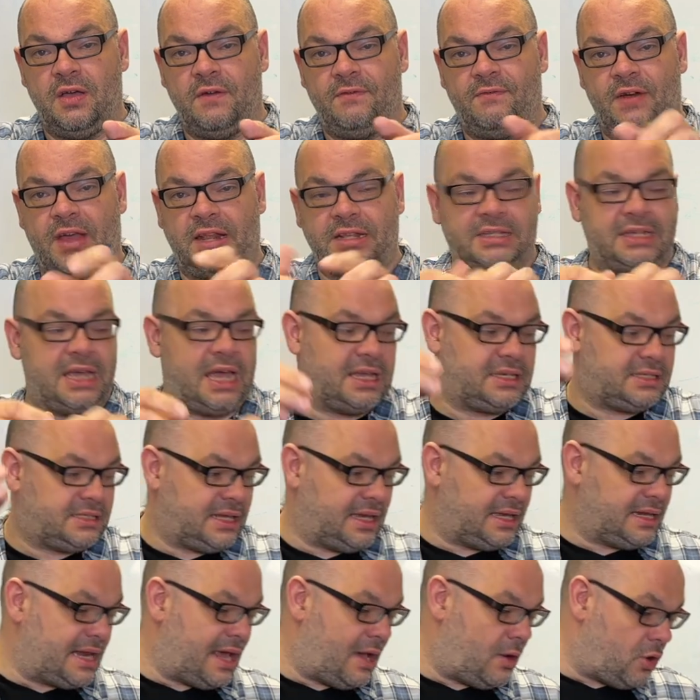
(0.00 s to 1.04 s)

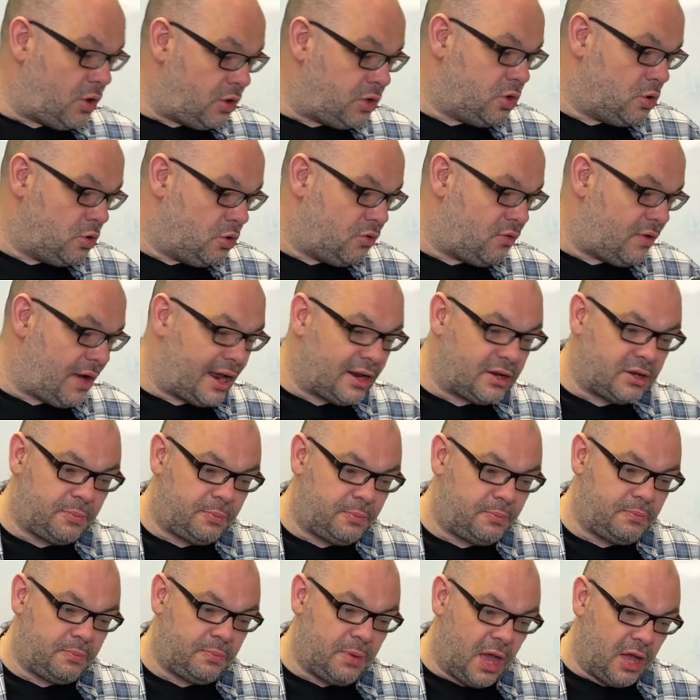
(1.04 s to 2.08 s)
Fantastic. Now, are you around a
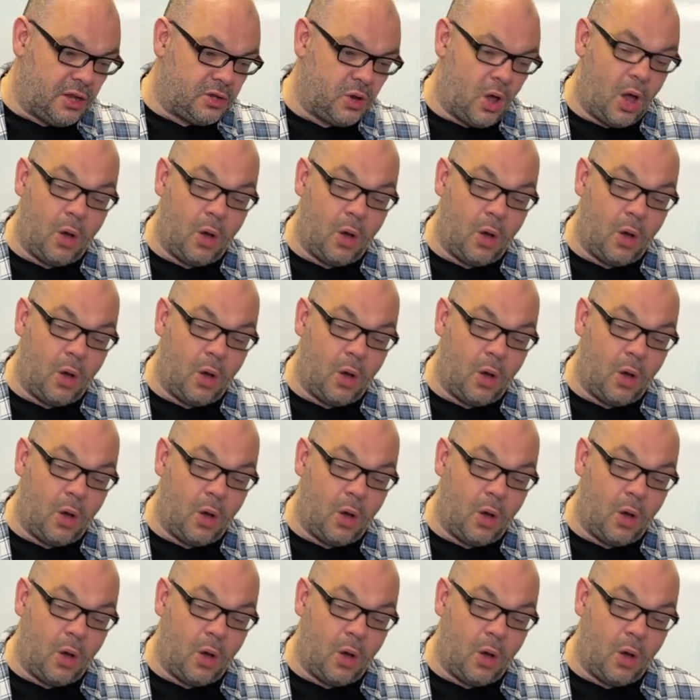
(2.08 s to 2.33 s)
a,